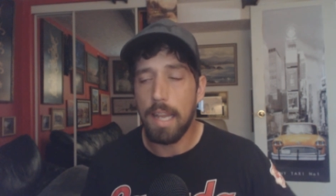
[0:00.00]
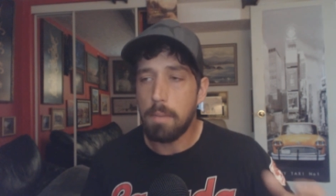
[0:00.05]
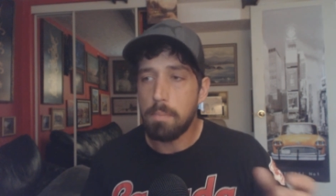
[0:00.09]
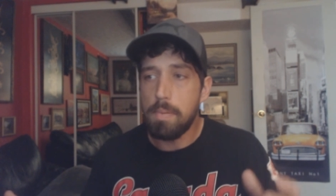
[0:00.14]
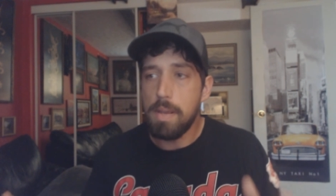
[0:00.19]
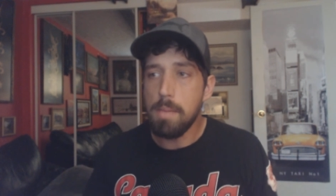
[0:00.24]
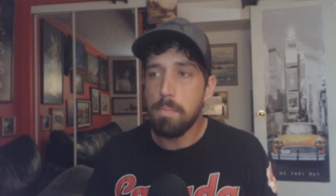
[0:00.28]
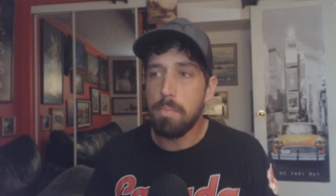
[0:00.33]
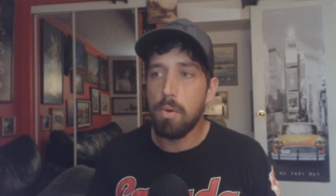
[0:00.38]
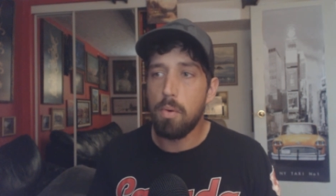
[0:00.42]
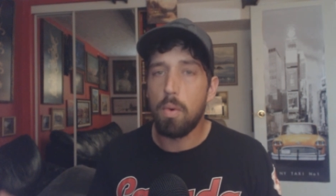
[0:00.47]

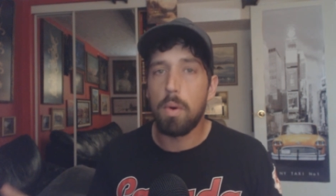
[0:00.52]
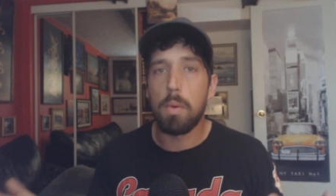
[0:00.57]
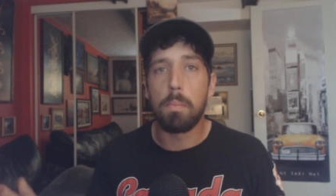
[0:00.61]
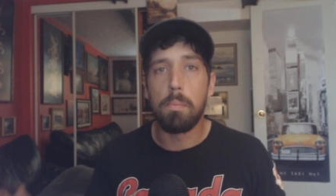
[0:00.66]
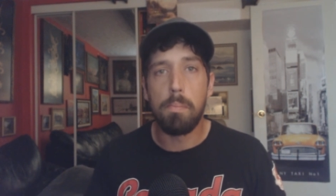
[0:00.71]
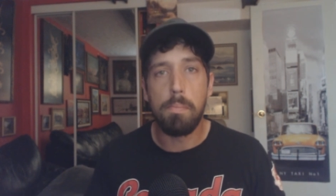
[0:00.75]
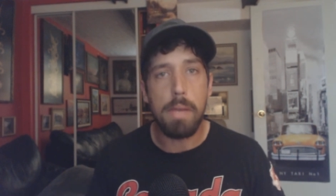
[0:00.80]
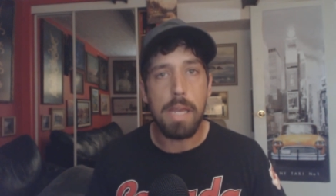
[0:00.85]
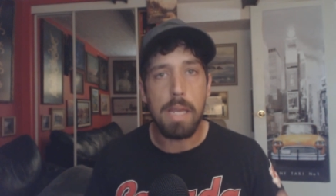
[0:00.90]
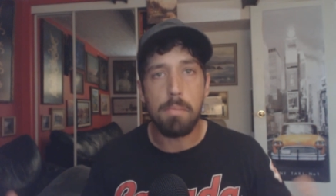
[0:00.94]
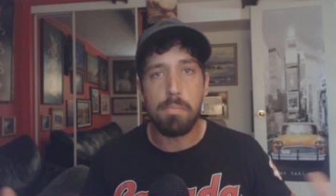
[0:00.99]
Like, people were
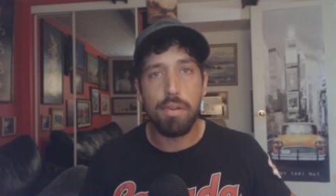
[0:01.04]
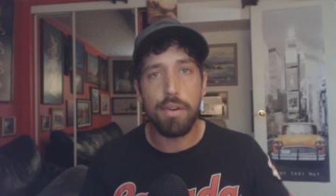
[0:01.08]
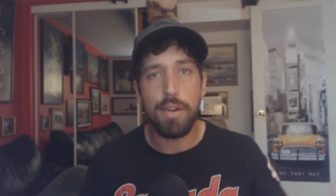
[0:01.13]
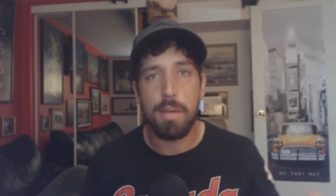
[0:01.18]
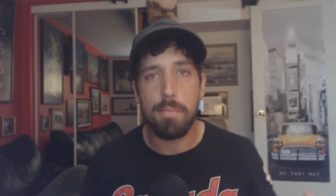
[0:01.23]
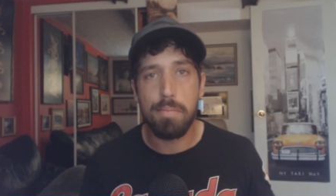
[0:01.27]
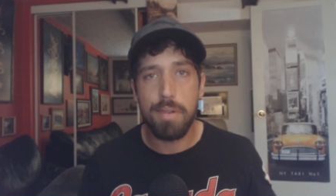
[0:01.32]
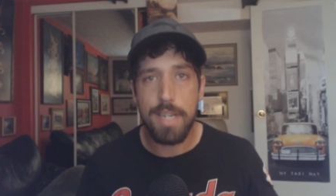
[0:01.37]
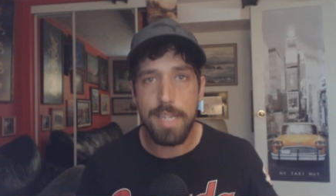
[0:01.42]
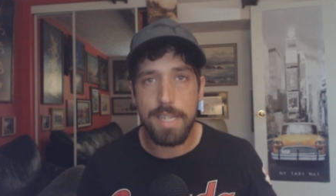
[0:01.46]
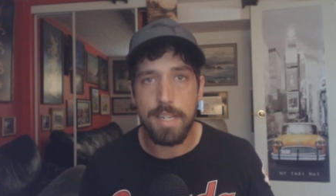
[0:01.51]
being
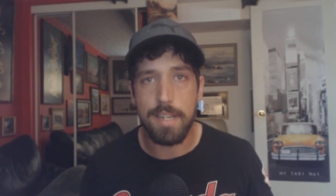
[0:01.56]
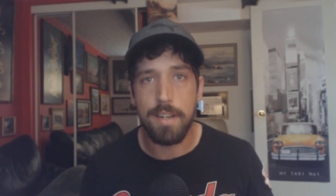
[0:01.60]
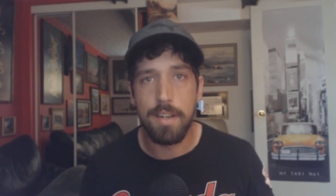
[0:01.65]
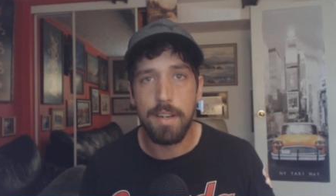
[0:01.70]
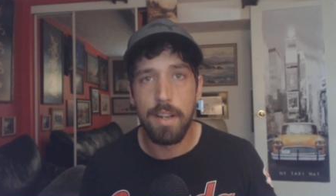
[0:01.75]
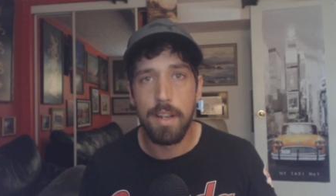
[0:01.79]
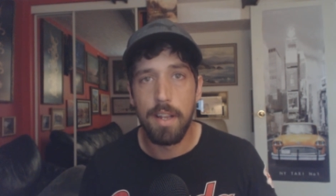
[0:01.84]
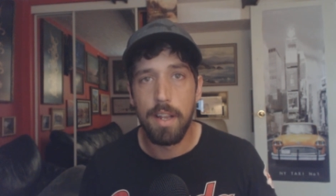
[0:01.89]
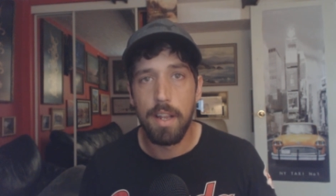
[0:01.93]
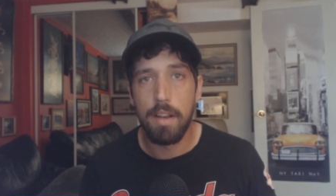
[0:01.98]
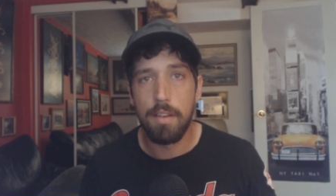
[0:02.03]
put in
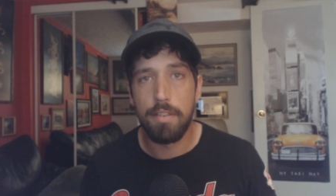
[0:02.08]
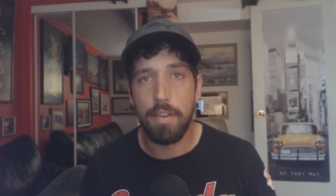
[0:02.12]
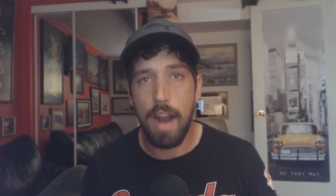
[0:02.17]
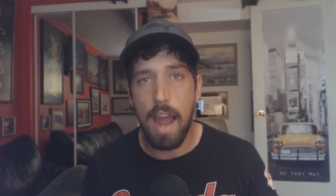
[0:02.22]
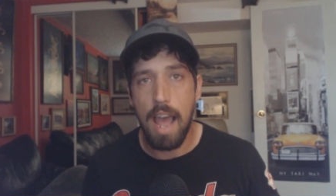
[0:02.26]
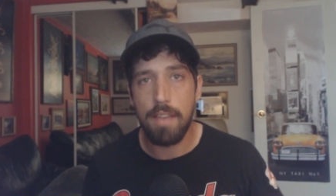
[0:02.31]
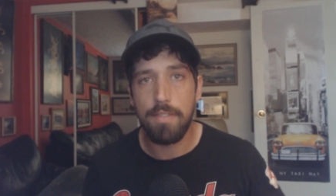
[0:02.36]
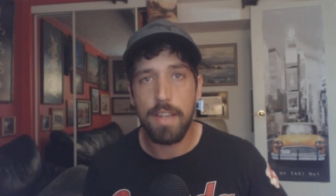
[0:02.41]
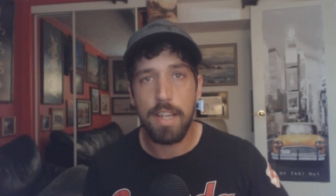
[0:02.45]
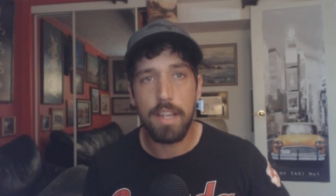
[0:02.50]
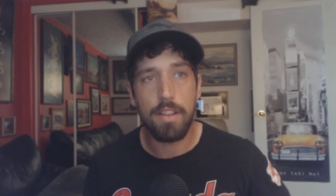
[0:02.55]
prison for
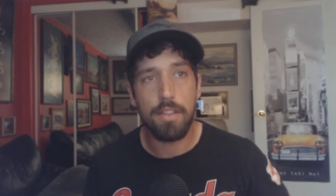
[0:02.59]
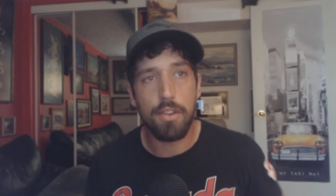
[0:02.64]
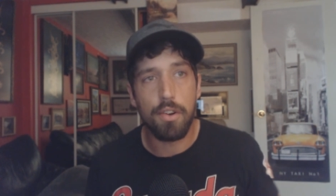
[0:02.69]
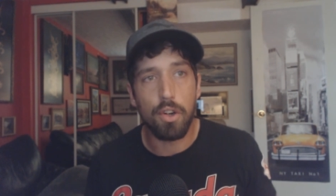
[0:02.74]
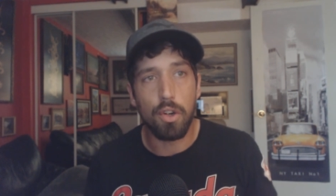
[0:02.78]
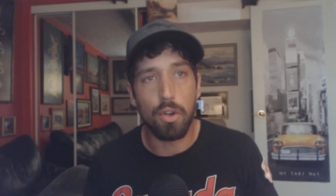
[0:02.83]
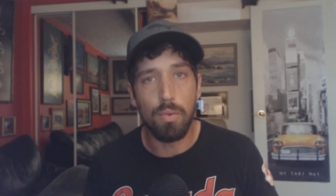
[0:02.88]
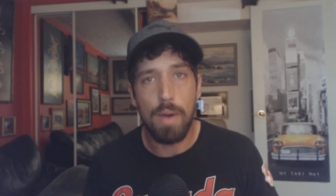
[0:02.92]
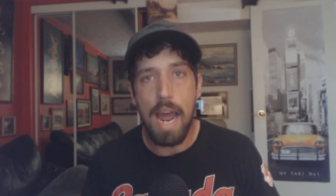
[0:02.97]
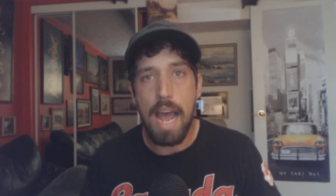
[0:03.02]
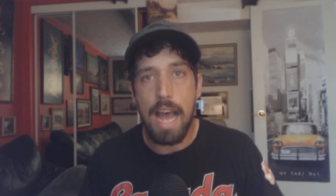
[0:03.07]
having
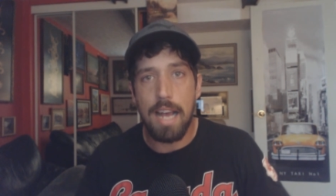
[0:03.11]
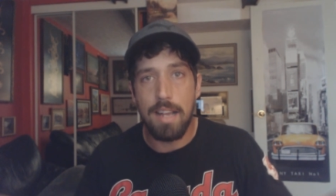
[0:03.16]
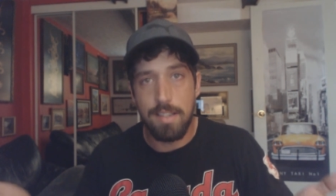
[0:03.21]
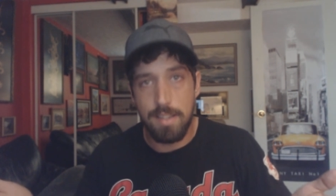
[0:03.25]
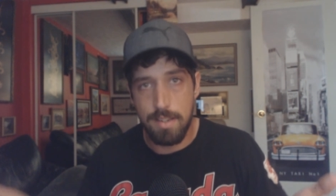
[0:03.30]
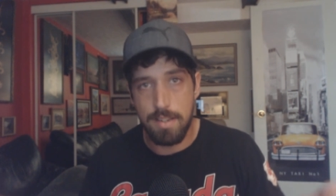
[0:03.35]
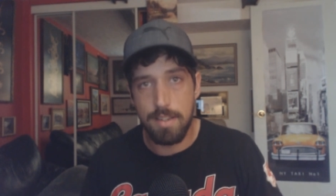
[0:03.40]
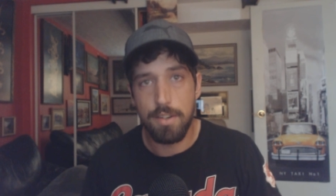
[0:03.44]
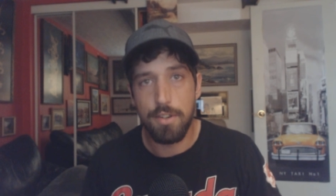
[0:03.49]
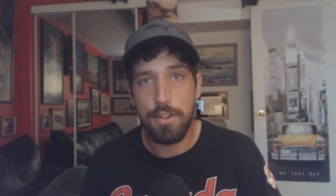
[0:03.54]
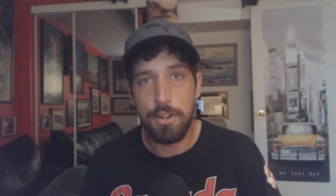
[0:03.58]
their
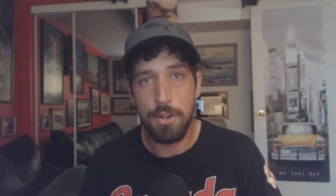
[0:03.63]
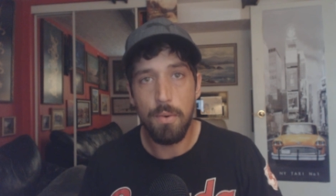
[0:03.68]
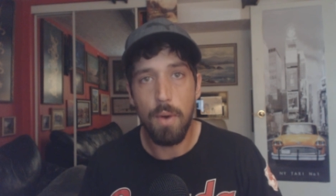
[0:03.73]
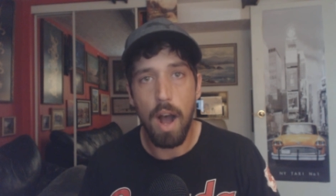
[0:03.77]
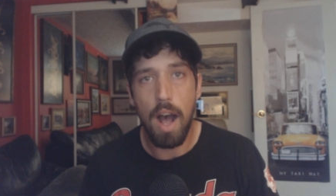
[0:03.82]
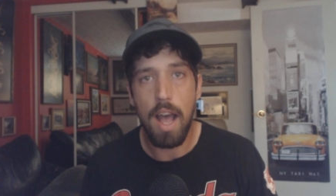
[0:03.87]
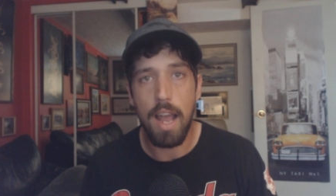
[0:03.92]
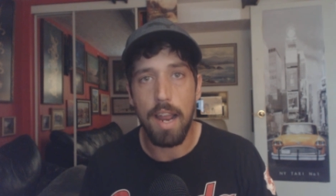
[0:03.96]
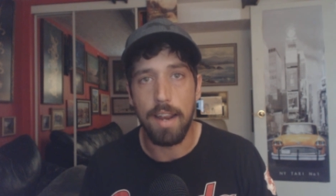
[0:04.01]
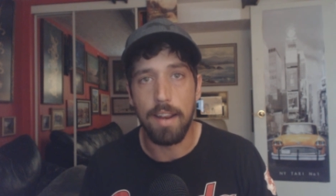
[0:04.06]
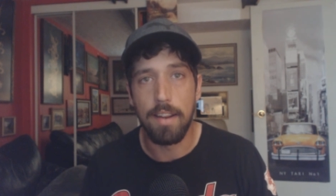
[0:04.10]
grass too
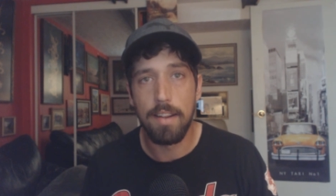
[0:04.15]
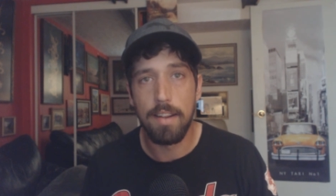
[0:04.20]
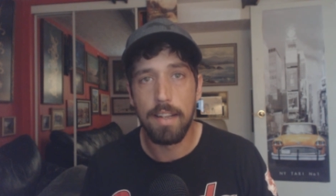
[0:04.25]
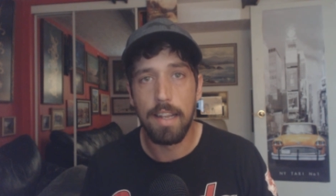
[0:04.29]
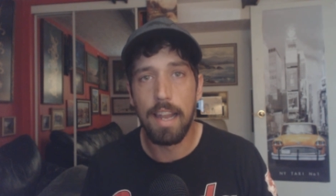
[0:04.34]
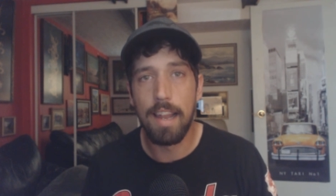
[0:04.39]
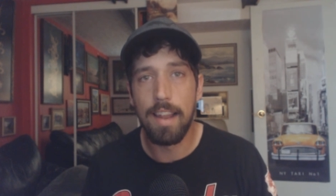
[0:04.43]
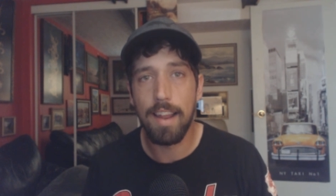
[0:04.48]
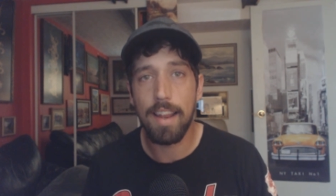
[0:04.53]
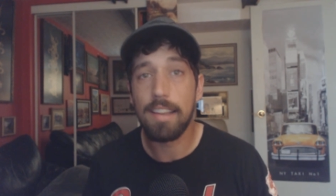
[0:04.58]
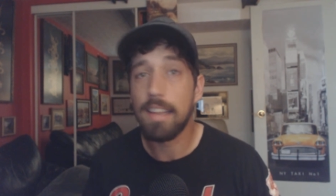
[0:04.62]
high.
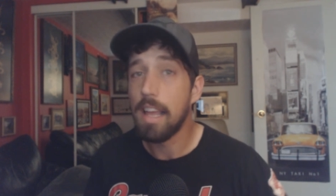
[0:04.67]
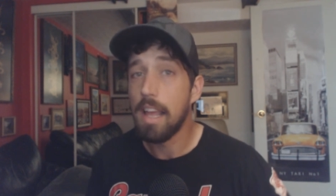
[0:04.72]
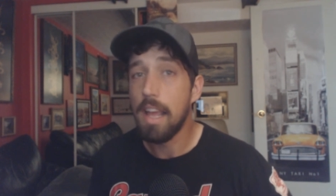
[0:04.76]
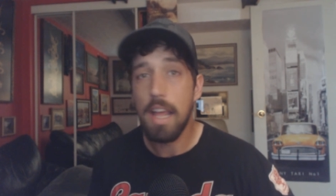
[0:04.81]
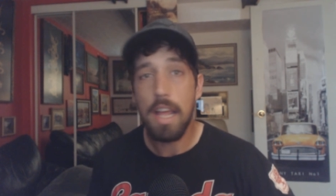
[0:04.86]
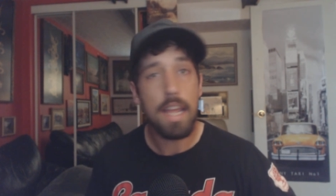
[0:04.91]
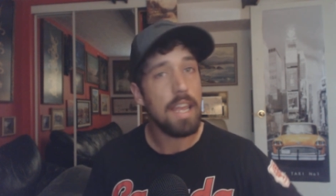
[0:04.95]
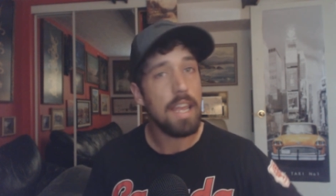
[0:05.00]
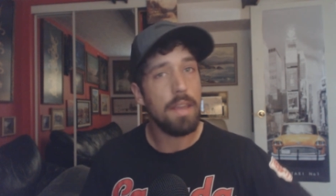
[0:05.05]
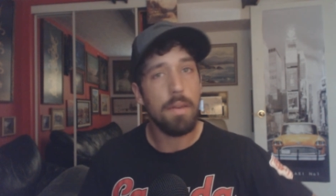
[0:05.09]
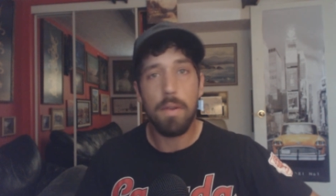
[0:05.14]
Like,
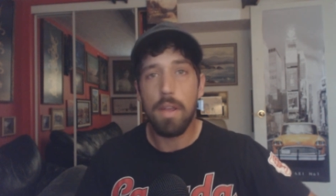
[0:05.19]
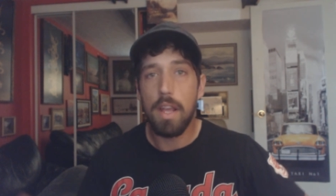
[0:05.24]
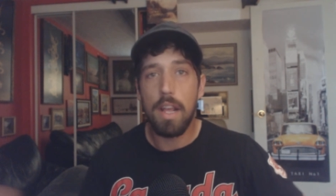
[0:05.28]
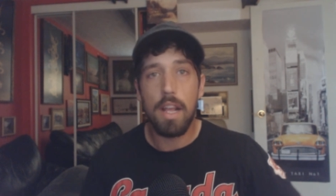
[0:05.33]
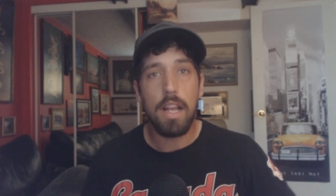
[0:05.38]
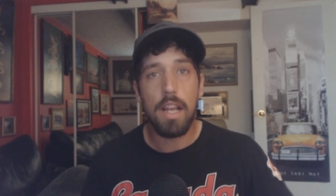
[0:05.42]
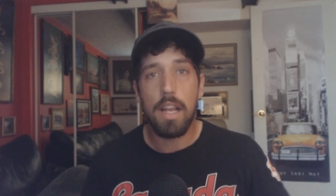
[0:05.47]
it,